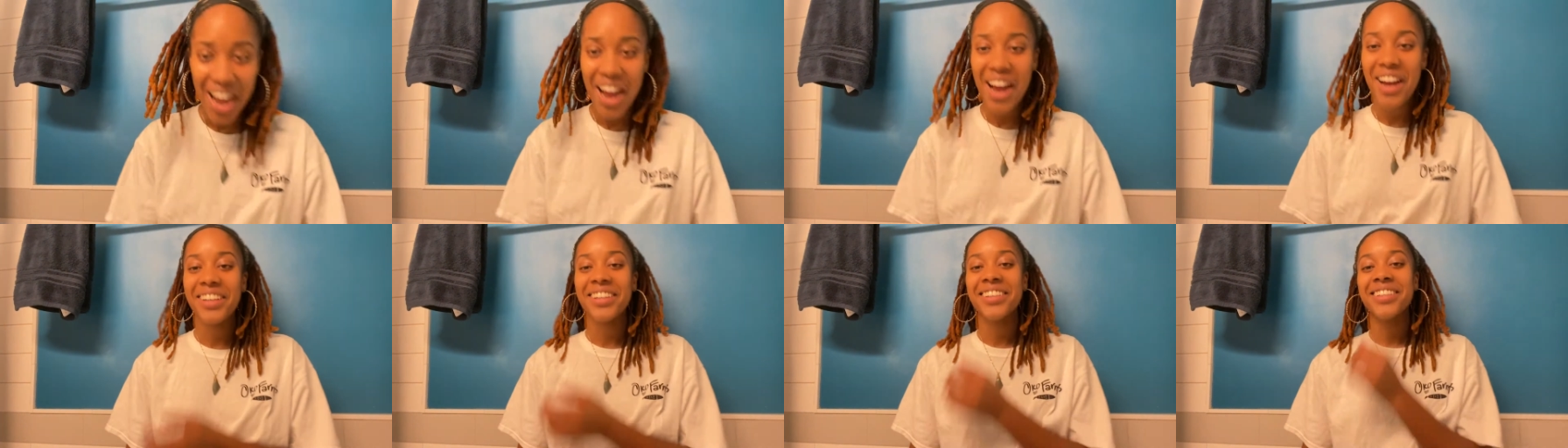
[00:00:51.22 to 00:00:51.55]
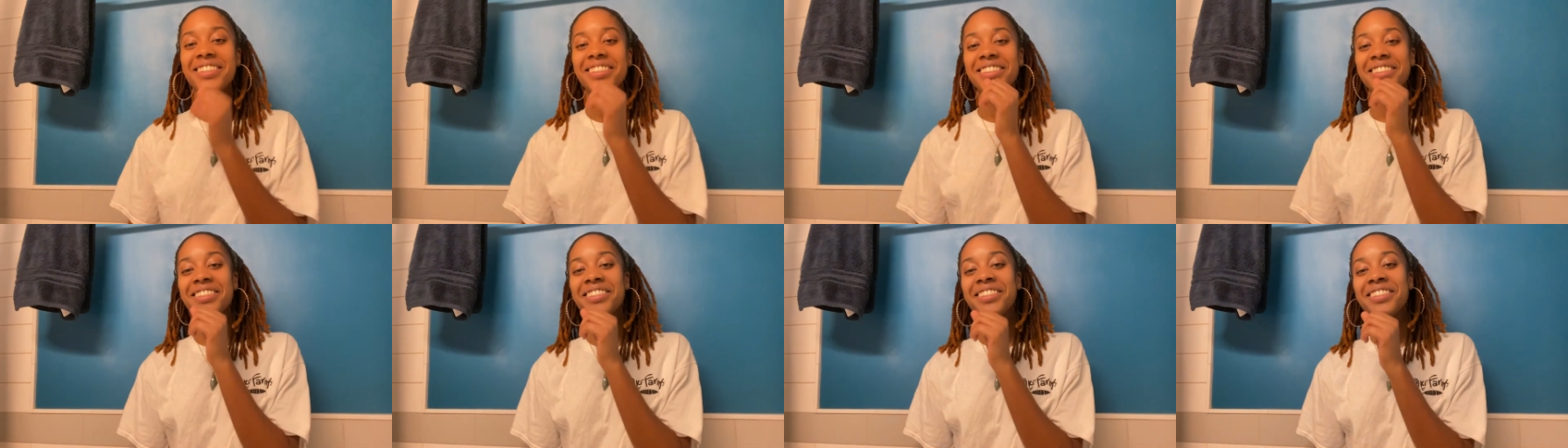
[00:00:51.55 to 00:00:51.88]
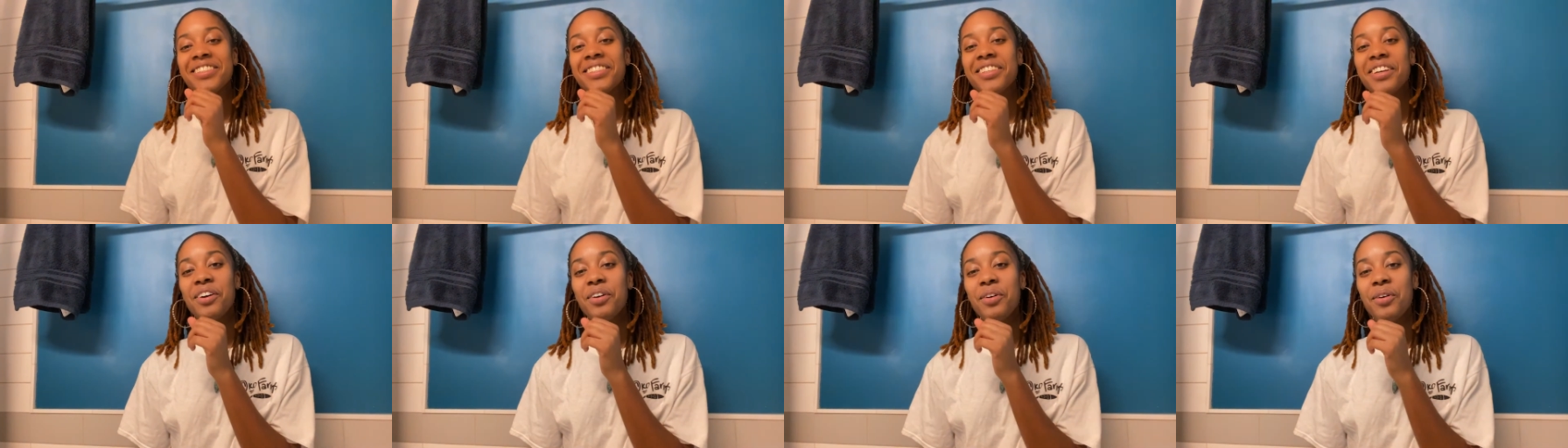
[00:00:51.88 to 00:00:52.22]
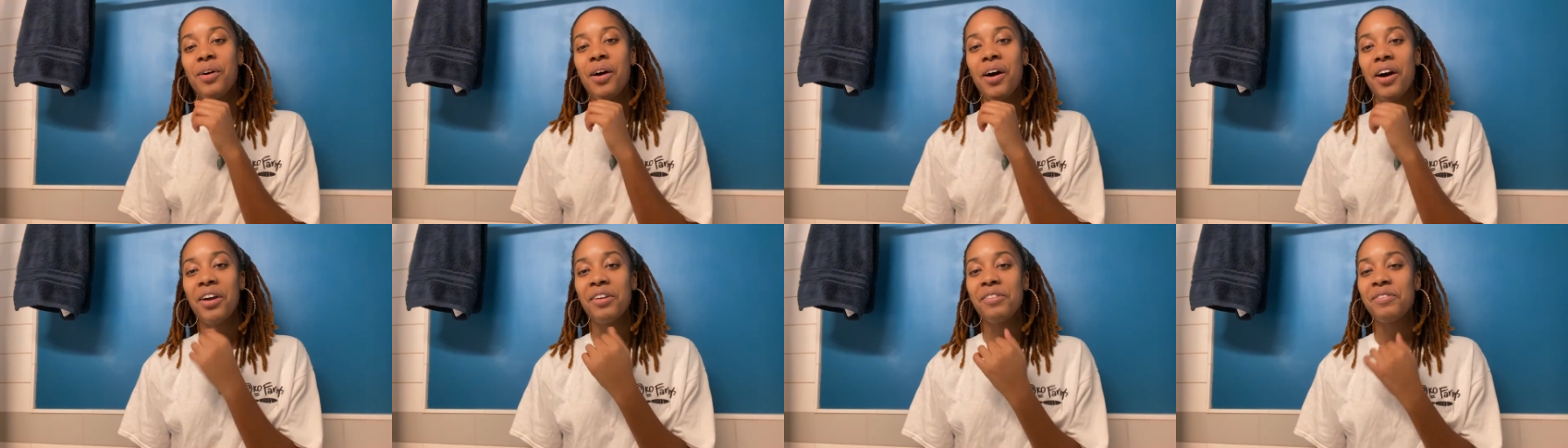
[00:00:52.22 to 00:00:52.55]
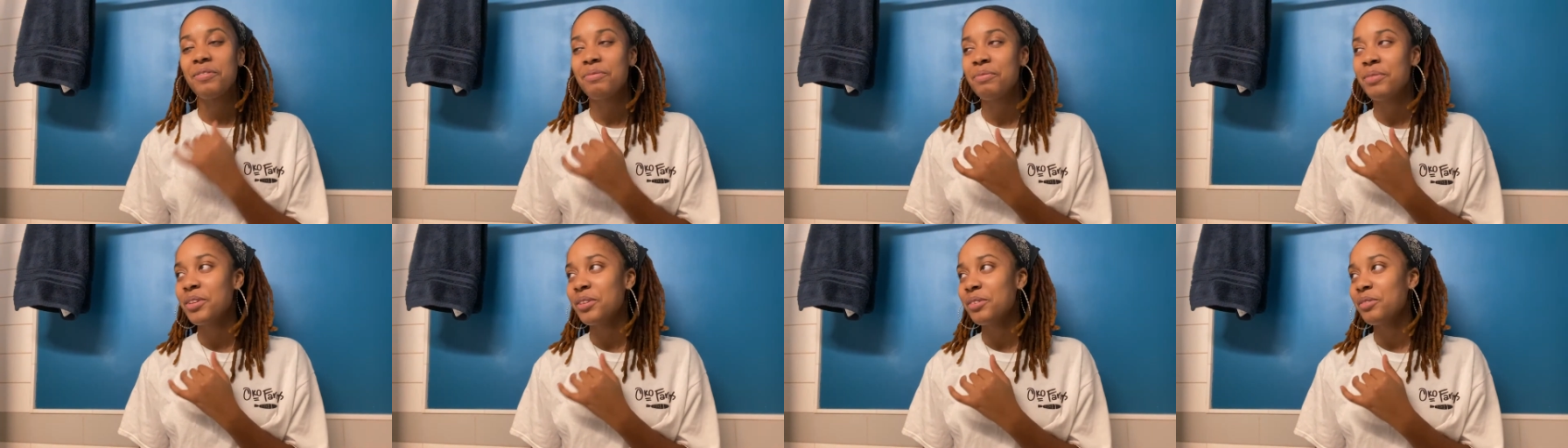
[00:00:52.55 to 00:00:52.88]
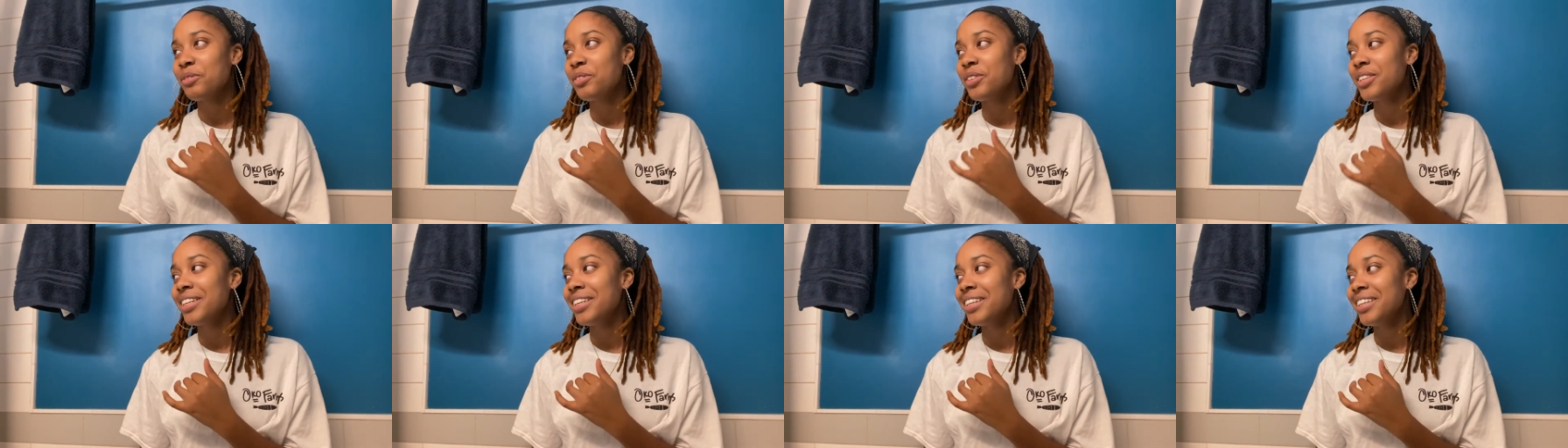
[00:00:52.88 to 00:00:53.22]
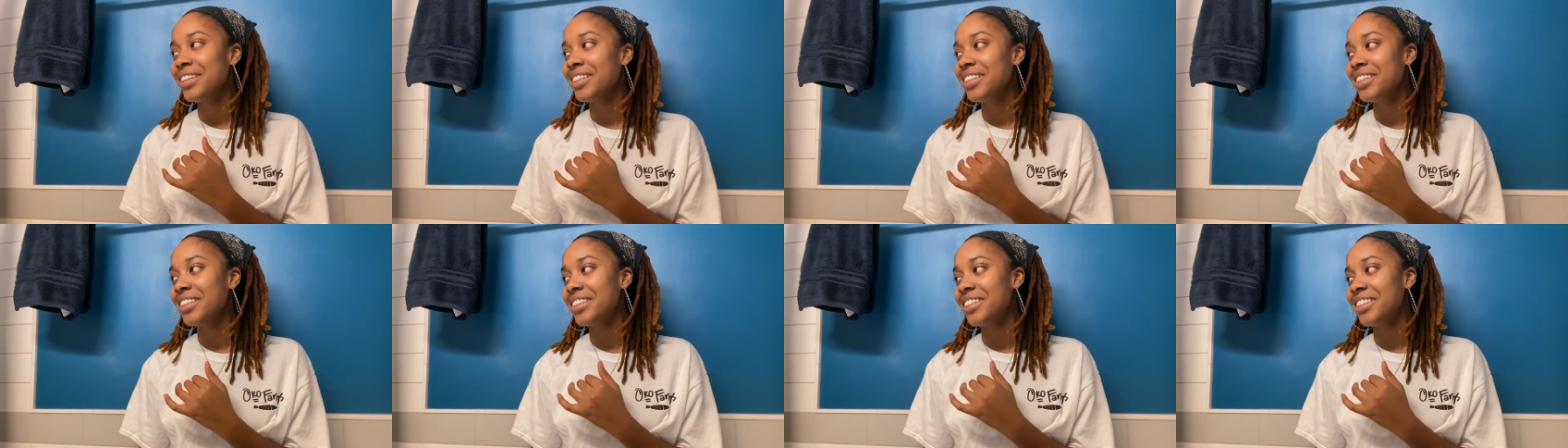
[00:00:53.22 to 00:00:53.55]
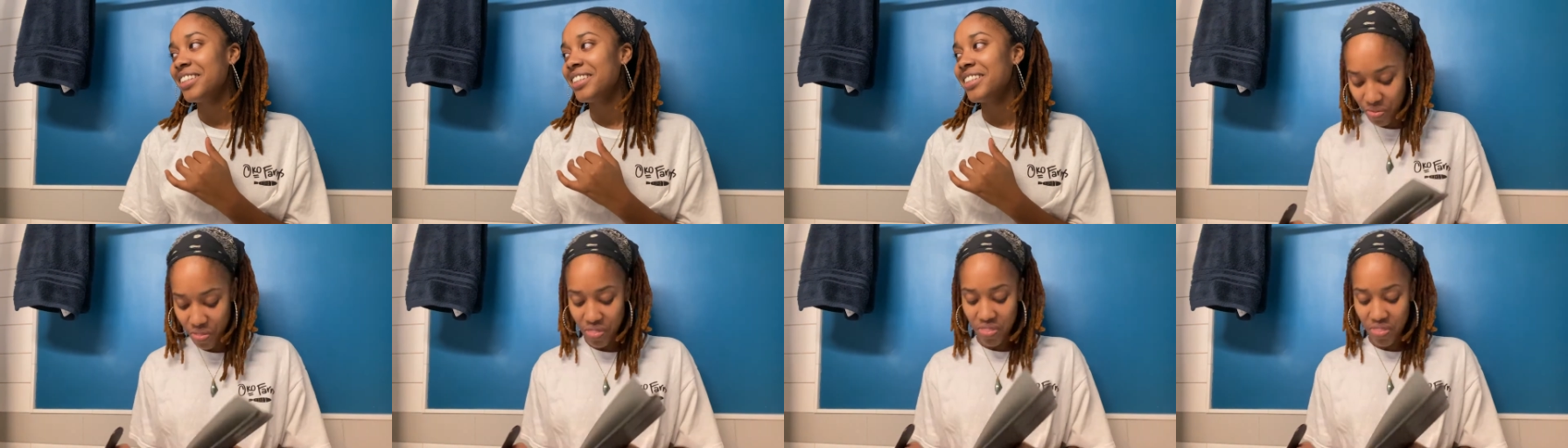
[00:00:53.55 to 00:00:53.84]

this is so hard for me to read.